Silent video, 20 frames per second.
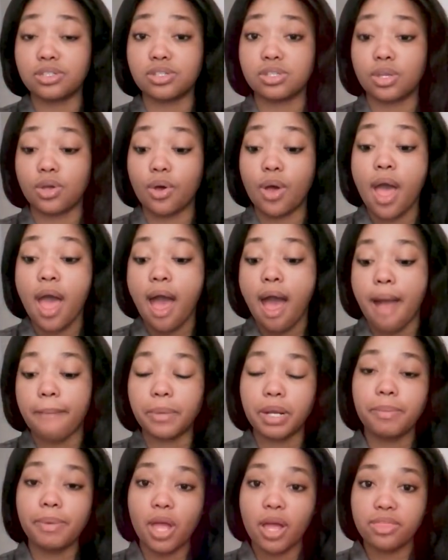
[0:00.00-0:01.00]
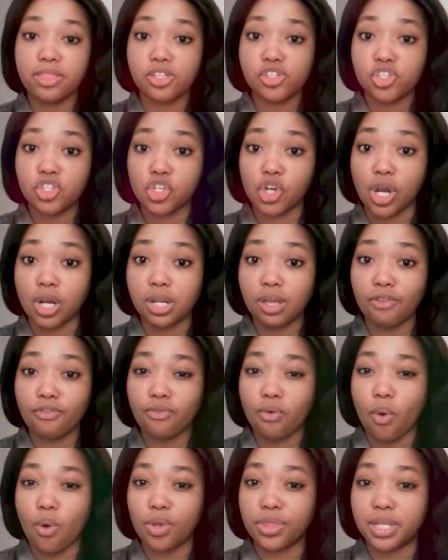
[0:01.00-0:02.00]
So I'm going to be on this journey
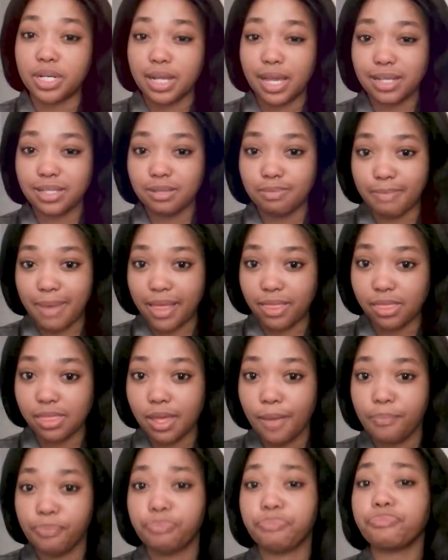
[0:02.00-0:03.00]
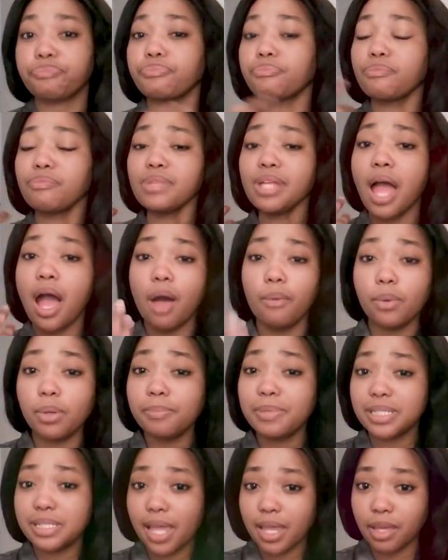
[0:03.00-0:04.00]
for the next month. I will be
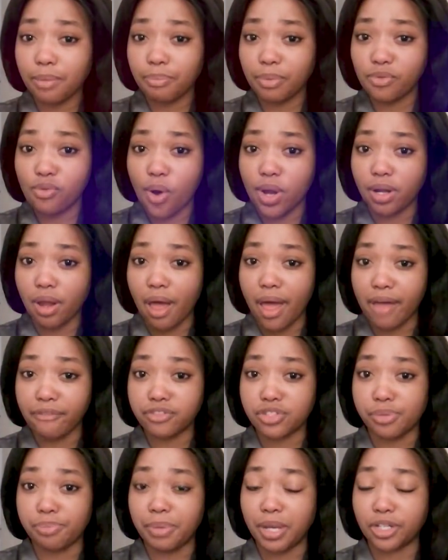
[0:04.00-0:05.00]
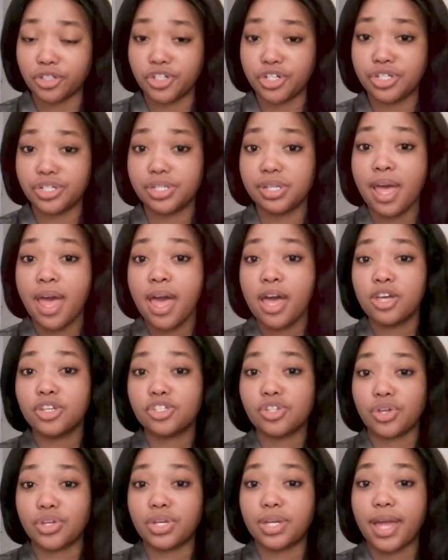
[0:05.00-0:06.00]
taking before and after pictures,
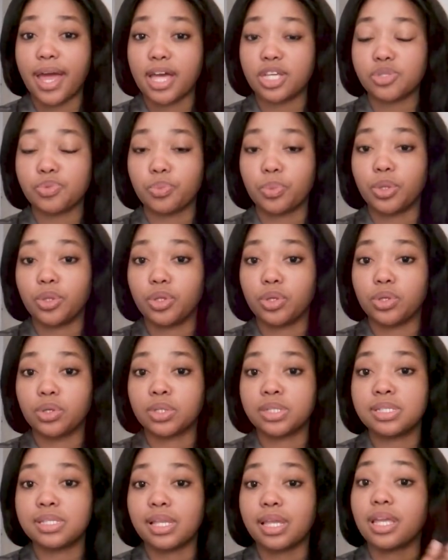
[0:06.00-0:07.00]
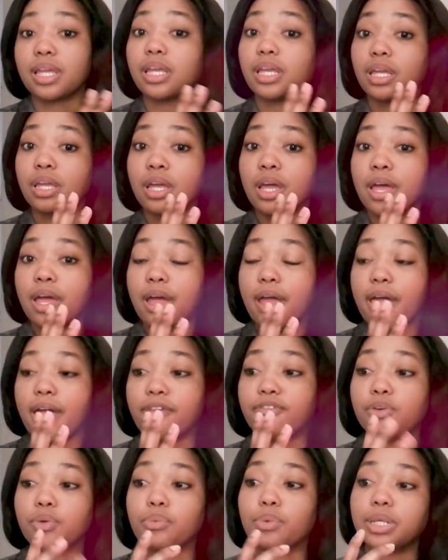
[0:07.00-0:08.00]
so you guys will see if
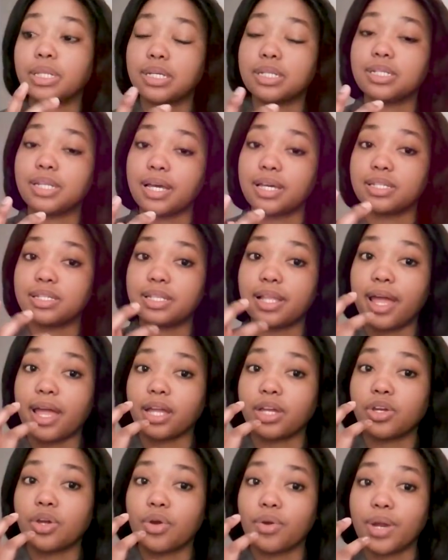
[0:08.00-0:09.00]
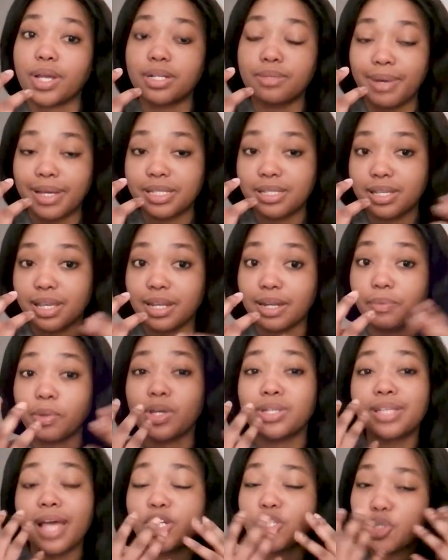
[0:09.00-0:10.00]
it really does like correct my skin,
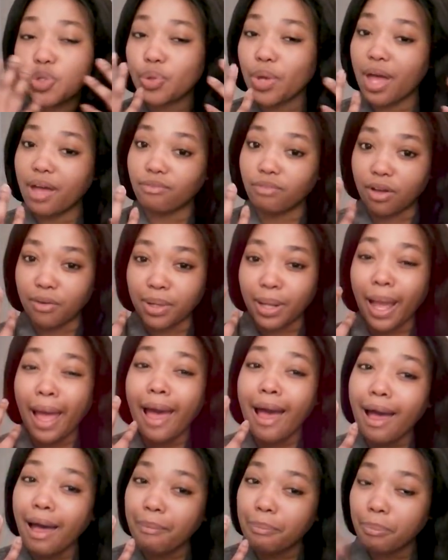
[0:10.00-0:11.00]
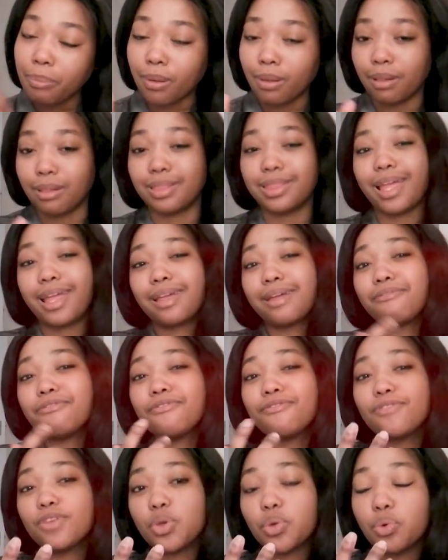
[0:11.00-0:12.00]
because I do have a couple like
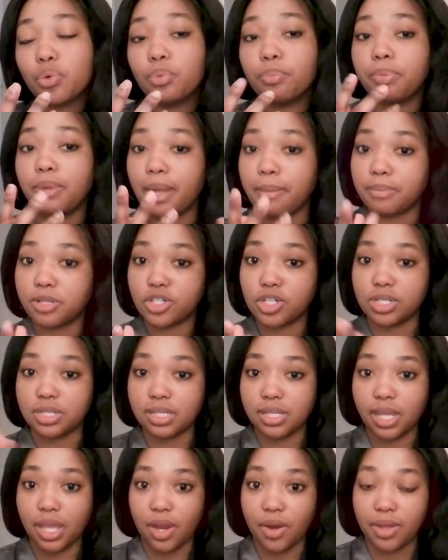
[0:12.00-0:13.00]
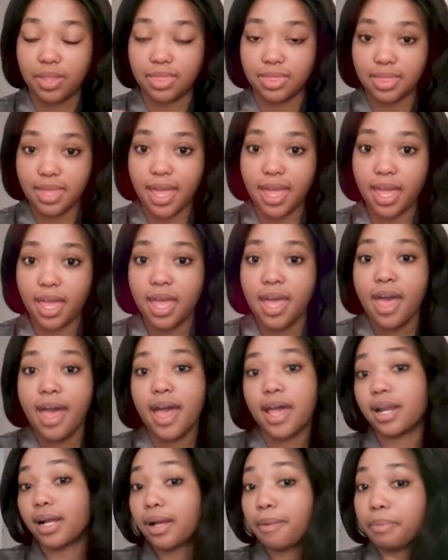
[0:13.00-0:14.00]
few blemishes here and there,
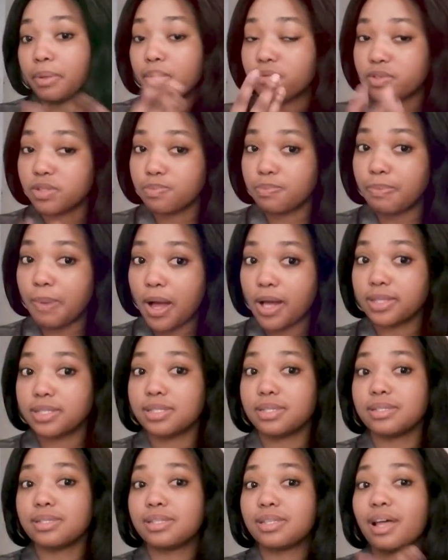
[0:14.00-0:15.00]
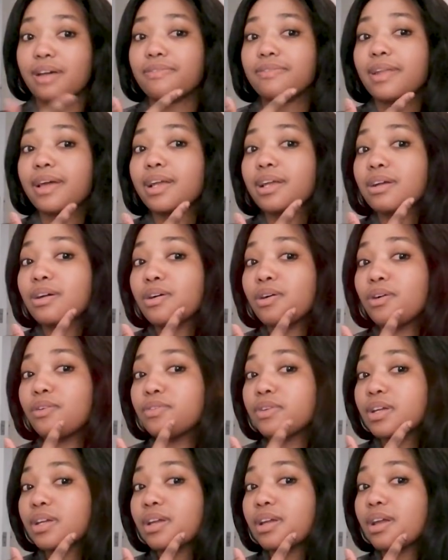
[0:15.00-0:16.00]
and a couple of spots and stuff like
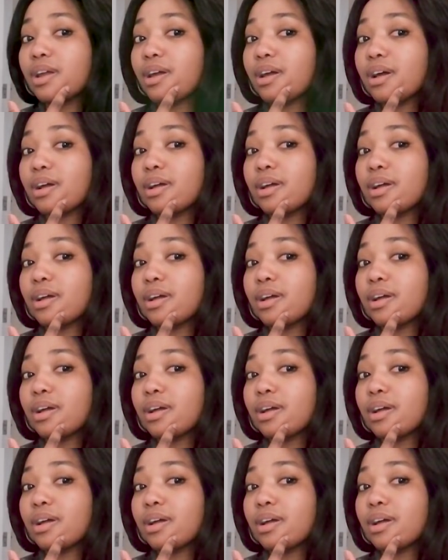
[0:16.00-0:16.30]
over here.